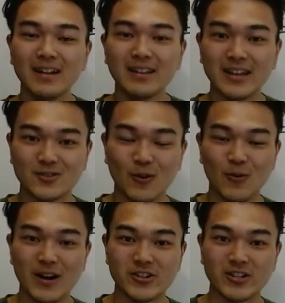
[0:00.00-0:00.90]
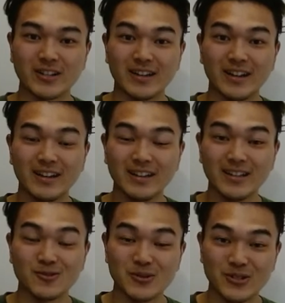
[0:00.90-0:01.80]
Thanks for watching.
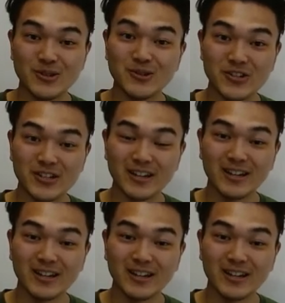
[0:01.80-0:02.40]
This was Yuji.